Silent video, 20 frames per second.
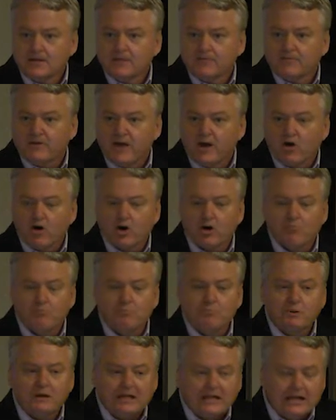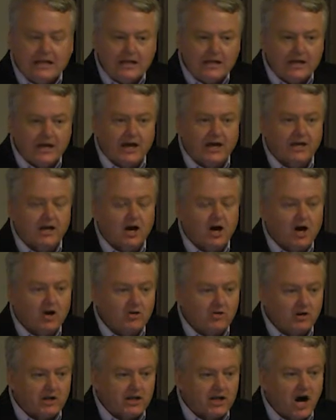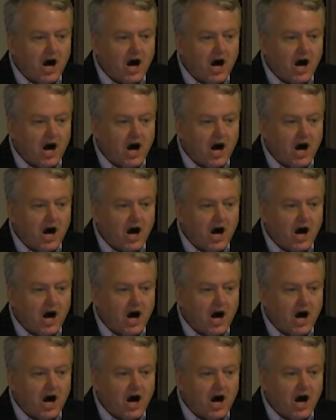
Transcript: They are completely and utterly